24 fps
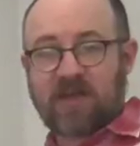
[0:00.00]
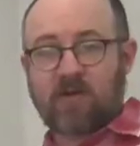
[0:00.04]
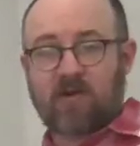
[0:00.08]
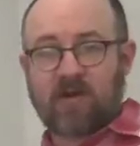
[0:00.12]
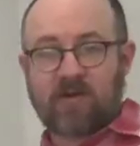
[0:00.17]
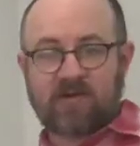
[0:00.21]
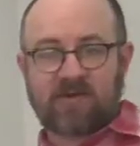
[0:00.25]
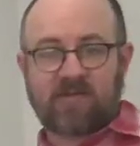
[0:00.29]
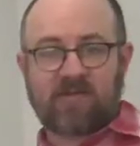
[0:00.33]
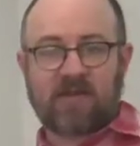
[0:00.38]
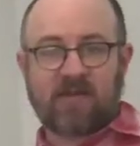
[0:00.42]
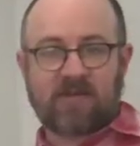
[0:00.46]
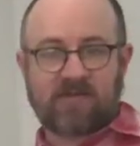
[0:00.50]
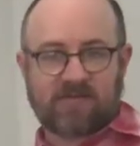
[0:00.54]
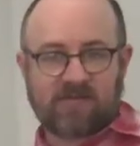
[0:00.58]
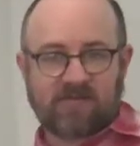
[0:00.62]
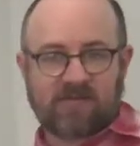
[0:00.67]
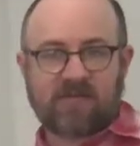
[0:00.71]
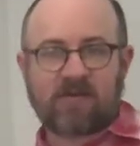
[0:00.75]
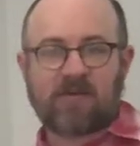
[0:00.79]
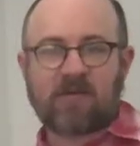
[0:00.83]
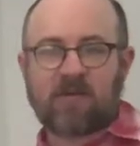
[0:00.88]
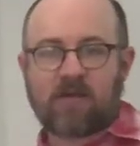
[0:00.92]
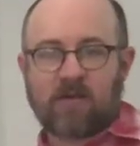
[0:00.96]
onto
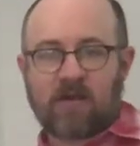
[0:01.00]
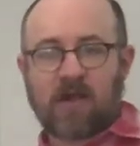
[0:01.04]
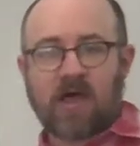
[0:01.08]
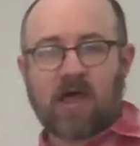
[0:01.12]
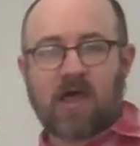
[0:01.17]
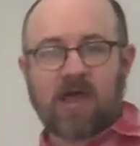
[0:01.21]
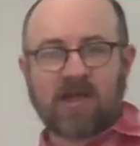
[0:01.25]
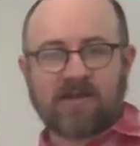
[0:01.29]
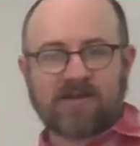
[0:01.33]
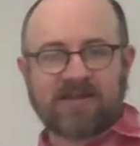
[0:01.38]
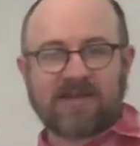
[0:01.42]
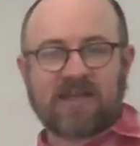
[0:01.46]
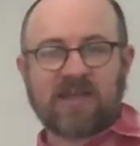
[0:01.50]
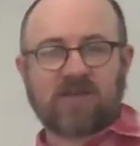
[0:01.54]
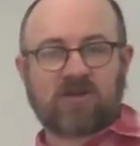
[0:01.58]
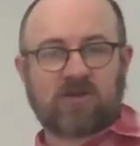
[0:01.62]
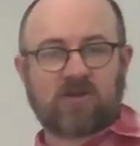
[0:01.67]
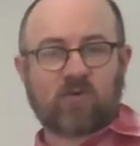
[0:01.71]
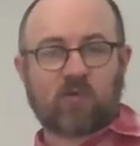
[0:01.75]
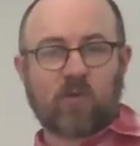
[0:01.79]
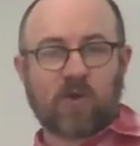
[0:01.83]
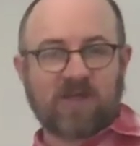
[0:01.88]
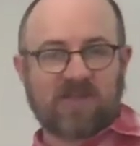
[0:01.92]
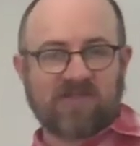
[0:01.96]
this to get to
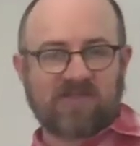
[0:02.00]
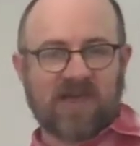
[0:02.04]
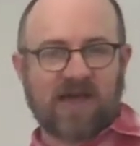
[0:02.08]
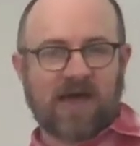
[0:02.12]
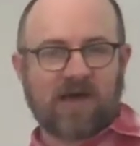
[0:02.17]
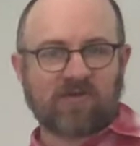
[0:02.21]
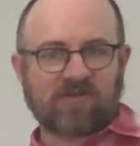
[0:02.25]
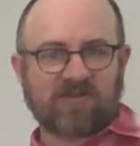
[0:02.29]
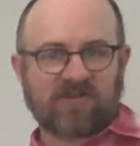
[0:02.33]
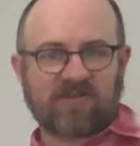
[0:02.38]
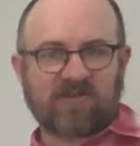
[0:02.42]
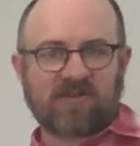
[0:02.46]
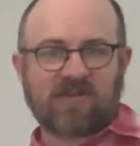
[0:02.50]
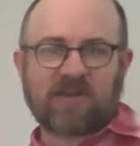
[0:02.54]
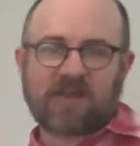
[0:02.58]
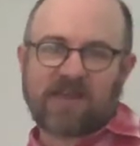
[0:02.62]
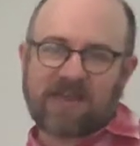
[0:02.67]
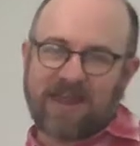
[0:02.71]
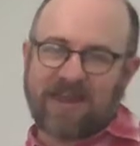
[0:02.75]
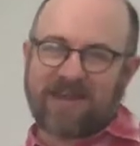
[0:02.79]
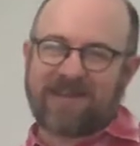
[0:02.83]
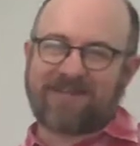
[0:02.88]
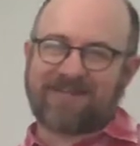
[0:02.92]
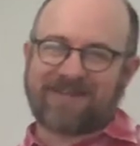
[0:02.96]
20,000.
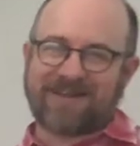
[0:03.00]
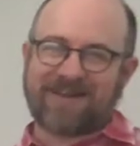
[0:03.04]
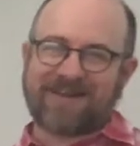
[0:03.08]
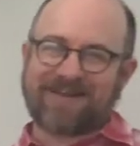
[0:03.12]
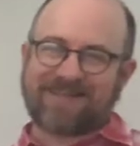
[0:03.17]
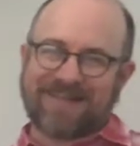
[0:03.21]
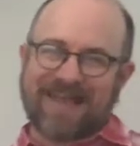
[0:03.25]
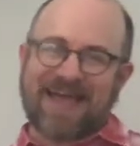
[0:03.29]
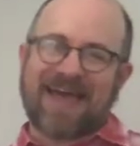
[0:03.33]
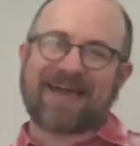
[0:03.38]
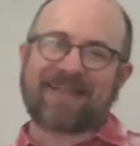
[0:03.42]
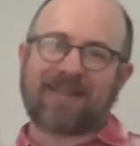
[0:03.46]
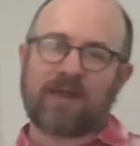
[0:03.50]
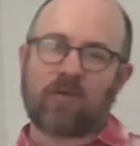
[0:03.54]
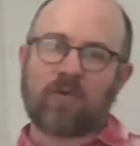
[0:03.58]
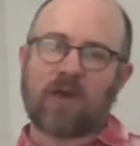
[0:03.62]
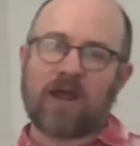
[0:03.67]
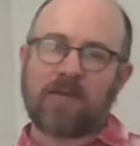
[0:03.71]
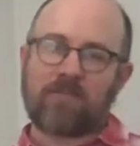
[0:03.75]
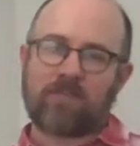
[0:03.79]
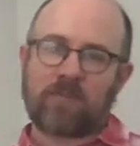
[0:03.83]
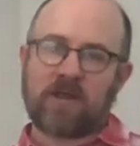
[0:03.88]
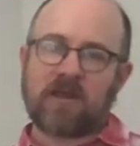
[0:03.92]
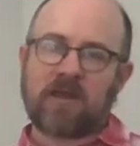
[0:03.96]
Again, isn't exactly
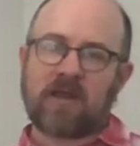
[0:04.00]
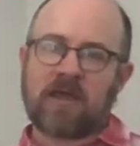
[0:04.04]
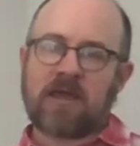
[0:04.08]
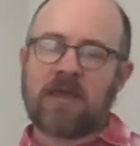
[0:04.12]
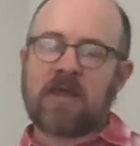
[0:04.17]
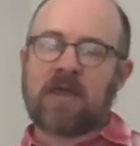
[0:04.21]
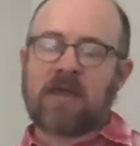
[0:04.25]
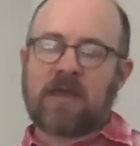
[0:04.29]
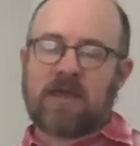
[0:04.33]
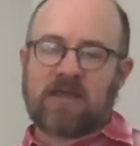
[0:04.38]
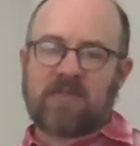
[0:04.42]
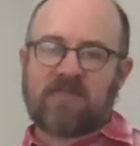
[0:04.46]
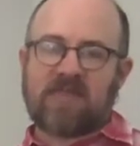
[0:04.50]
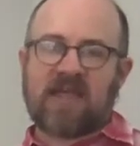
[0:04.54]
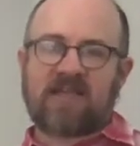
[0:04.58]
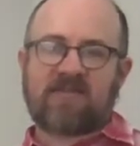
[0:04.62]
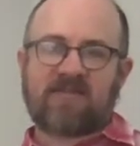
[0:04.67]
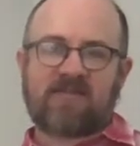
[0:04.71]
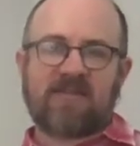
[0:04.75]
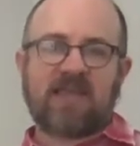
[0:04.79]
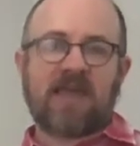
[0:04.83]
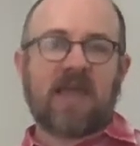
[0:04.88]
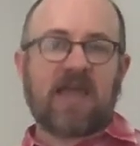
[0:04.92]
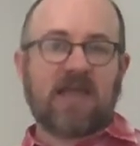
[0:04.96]
right, but that's
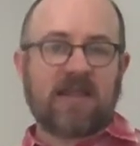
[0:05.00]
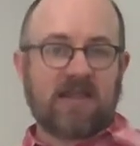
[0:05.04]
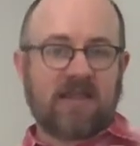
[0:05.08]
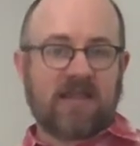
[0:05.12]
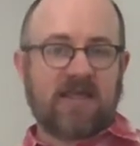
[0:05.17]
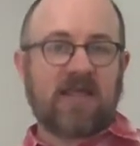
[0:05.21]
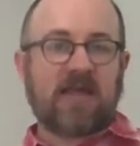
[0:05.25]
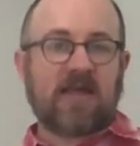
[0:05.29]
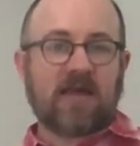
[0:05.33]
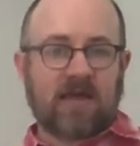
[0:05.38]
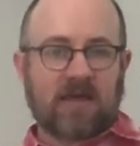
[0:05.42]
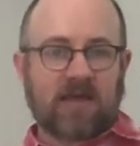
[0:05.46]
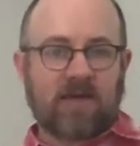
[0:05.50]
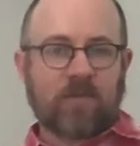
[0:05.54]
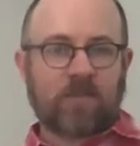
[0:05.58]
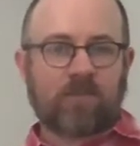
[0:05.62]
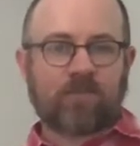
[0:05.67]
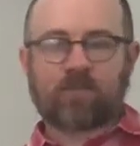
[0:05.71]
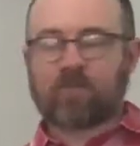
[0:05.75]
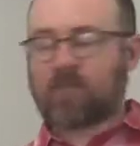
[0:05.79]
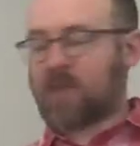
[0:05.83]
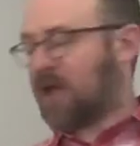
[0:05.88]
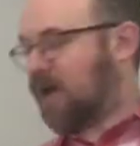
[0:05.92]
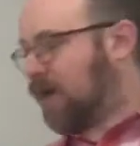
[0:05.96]
the idea,
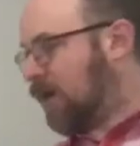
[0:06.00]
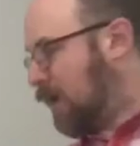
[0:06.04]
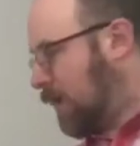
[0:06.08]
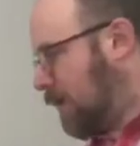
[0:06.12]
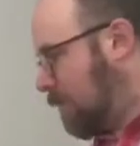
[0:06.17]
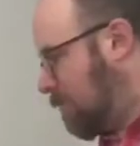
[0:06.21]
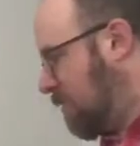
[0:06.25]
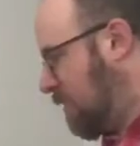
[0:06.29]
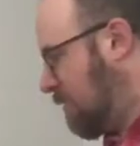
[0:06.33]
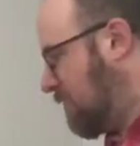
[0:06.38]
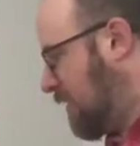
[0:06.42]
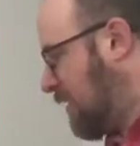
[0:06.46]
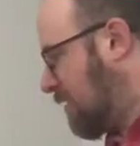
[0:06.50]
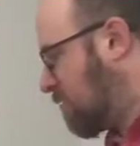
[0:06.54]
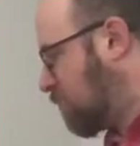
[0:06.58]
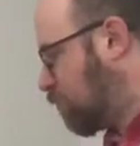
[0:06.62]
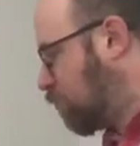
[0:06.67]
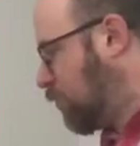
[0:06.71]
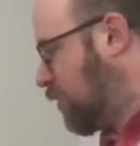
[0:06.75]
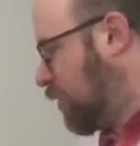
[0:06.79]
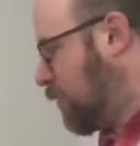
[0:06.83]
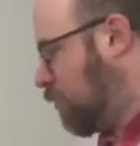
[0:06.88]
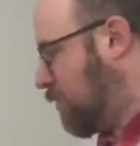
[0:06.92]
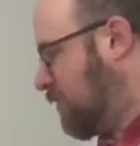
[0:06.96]
and that's
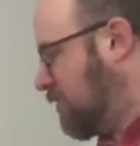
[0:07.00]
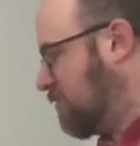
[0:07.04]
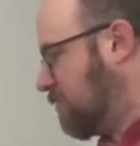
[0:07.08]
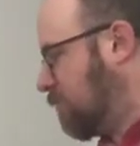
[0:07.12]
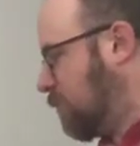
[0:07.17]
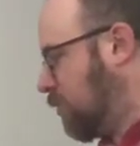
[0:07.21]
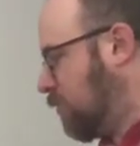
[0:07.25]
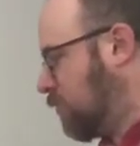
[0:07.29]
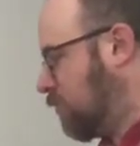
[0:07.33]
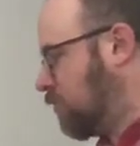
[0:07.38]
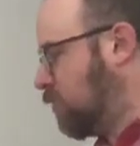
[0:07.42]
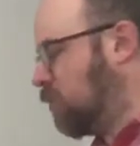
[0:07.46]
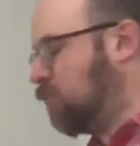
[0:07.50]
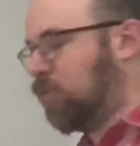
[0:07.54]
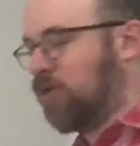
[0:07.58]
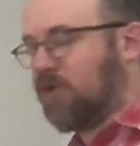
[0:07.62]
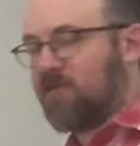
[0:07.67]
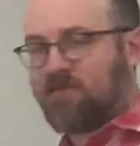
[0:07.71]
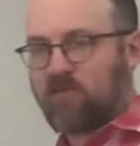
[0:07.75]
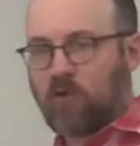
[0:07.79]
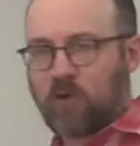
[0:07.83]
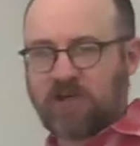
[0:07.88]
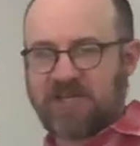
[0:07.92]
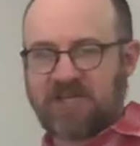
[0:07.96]
pretty reasonable. You put
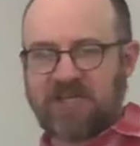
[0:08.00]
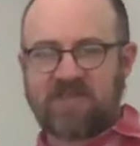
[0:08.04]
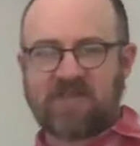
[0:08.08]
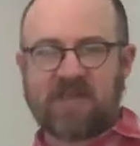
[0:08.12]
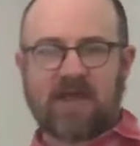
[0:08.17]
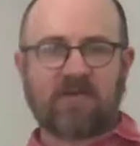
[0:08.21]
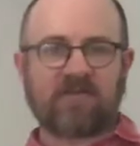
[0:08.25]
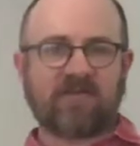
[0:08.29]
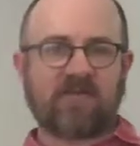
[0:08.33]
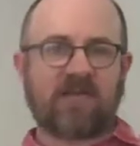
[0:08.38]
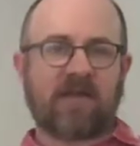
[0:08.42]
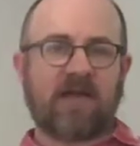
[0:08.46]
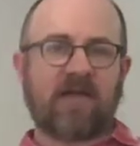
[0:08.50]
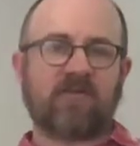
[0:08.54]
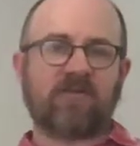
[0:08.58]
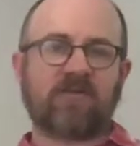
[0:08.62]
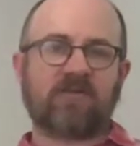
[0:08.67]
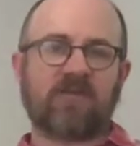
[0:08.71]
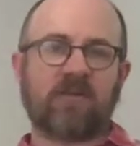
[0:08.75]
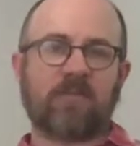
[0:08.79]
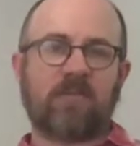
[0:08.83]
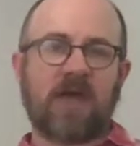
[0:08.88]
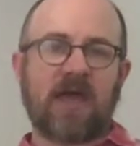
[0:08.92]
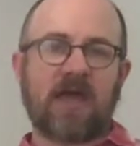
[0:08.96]
$14,000 in
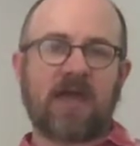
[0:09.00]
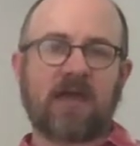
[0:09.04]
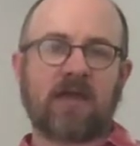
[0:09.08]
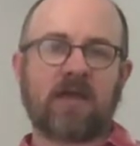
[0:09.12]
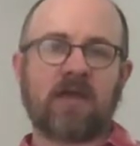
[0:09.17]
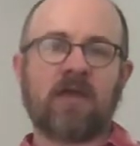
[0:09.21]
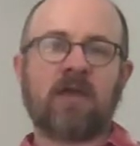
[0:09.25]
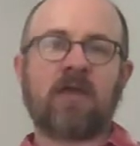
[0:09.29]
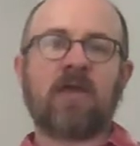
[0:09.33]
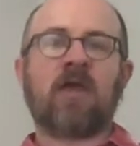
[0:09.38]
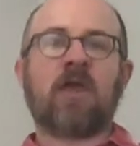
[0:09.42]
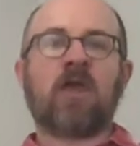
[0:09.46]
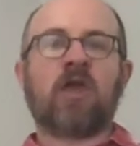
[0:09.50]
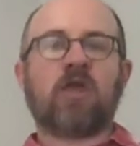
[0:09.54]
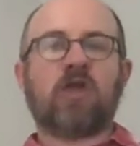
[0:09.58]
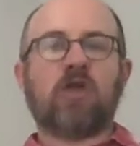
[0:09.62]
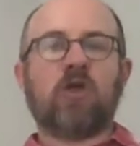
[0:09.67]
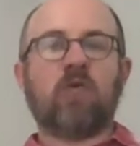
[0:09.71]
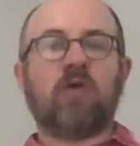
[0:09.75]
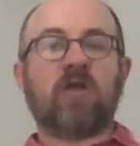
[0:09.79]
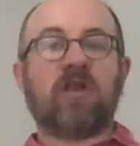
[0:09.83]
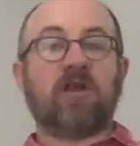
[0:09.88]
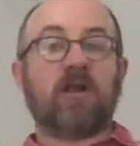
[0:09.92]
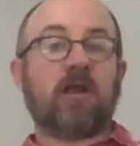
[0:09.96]
the bank,
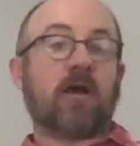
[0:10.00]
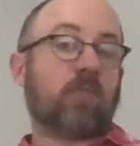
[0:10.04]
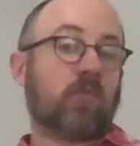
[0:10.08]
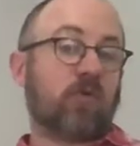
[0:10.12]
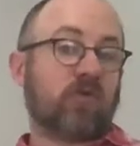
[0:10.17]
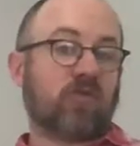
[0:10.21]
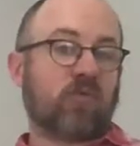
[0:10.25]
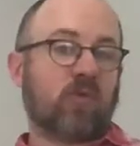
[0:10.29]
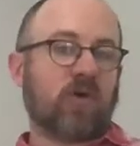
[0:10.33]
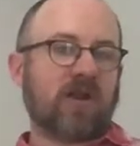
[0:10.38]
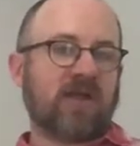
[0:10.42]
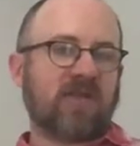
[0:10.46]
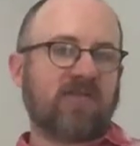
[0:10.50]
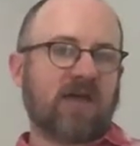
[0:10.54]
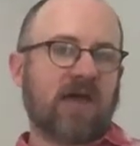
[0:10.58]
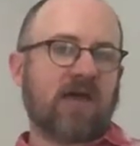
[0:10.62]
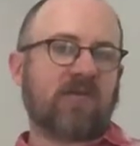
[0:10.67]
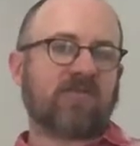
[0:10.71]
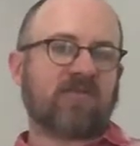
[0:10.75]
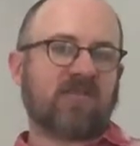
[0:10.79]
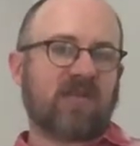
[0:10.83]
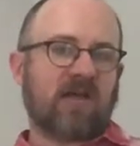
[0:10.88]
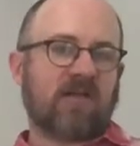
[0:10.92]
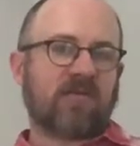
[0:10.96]
you ended up with
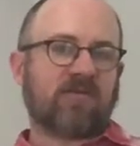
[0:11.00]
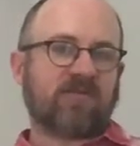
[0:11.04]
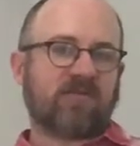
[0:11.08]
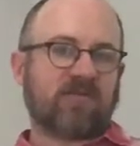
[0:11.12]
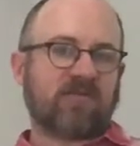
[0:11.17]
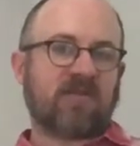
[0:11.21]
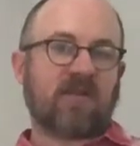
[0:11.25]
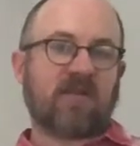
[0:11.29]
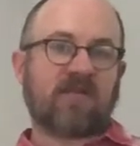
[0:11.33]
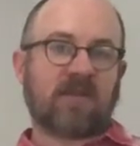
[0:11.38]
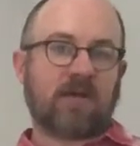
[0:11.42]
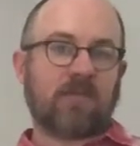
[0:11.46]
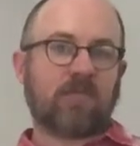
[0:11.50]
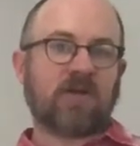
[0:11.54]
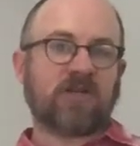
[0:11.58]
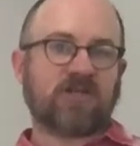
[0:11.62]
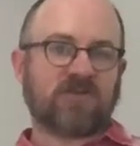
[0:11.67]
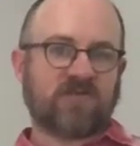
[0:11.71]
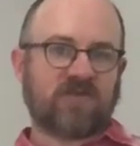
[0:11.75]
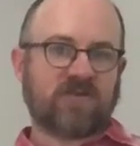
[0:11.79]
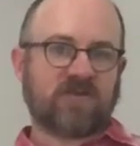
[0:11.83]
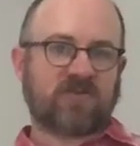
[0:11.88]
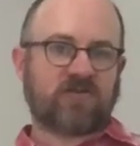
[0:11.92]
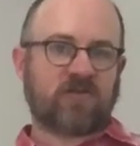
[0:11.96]
$20,000. It's not that much
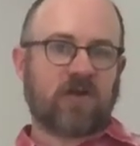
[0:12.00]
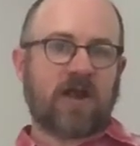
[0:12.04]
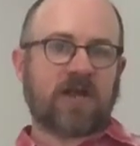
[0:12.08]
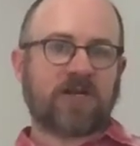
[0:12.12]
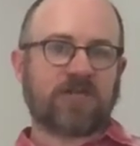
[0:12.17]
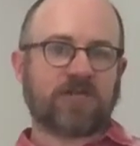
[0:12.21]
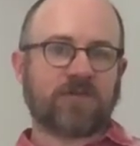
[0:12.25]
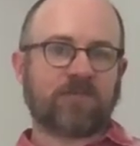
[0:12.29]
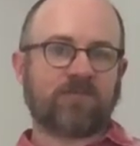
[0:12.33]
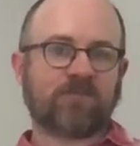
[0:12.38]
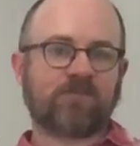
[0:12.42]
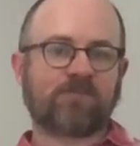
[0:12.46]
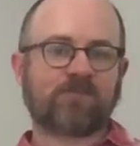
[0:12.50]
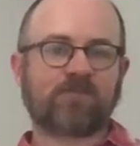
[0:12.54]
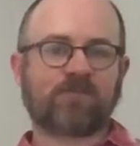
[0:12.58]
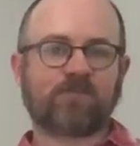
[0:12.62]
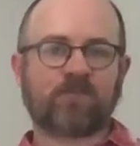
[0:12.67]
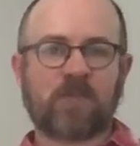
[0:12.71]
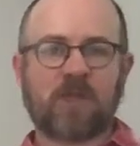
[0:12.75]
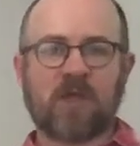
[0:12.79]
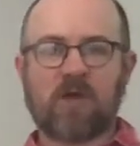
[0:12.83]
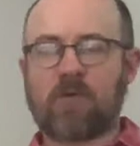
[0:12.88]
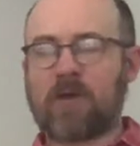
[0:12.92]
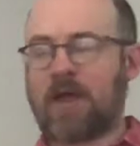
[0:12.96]
of a stretch.
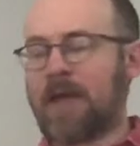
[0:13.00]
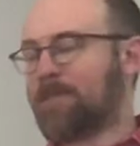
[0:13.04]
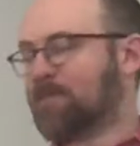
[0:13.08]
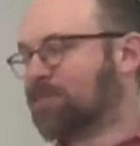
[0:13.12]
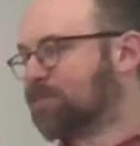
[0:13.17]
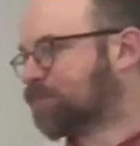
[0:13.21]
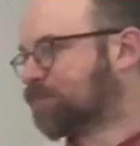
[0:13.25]
Okay,